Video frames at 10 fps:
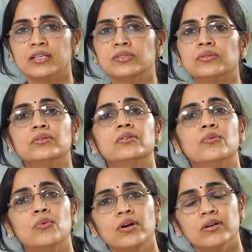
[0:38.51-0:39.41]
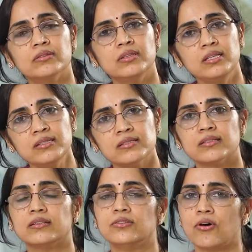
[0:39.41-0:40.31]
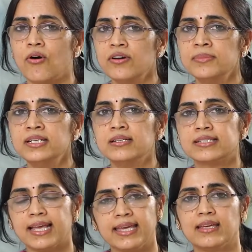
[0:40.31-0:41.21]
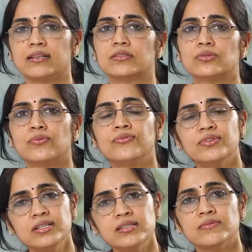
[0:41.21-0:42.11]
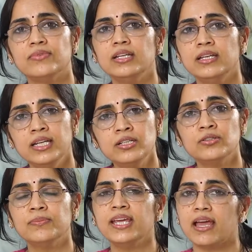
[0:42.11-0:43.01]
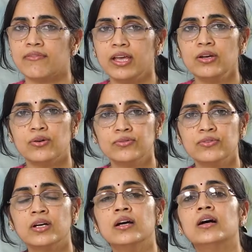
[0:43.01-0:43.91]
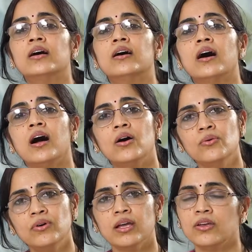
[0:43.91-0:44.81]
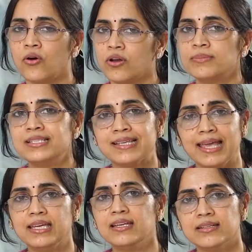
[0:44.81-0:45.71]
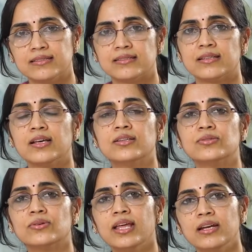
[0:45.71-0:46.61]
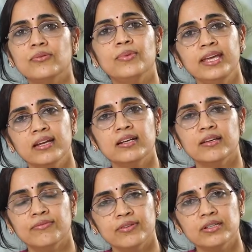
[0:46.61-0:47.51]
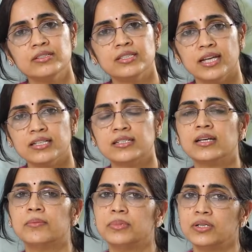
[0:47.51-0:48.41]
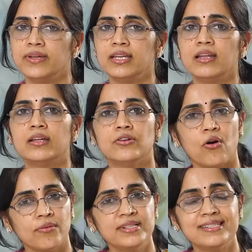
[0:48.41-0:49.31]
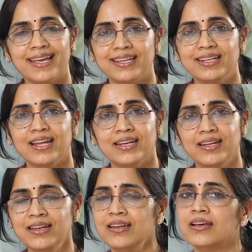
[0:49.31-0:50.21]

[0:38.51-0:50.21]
So, this normal cycle. So, first we need to be aware of how a normal cycle is, so that we can differentiate between a normal cycle and then